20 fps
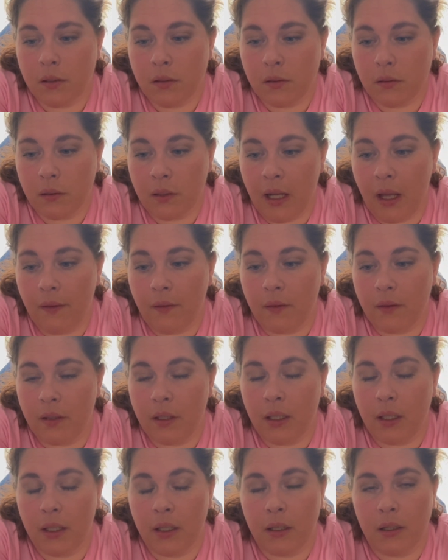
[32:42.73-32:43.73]
now
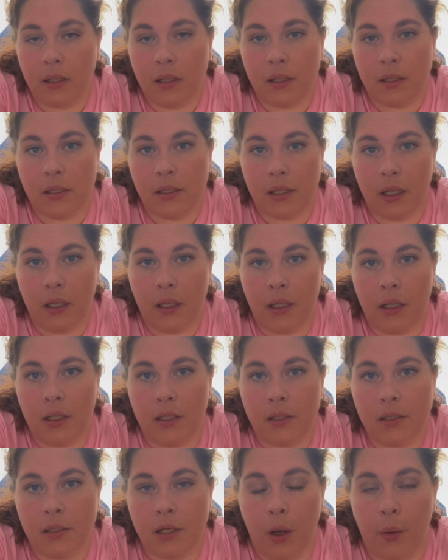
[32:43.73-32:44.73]
that the sun
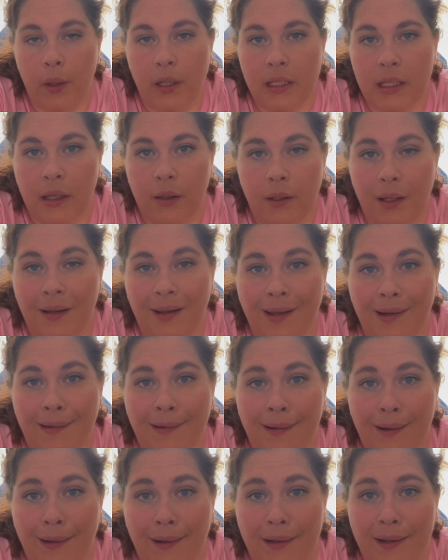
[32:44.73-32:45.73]
is going down at like
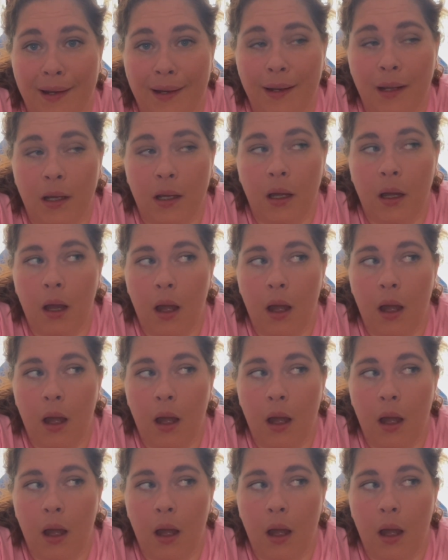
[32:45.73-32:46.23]
9,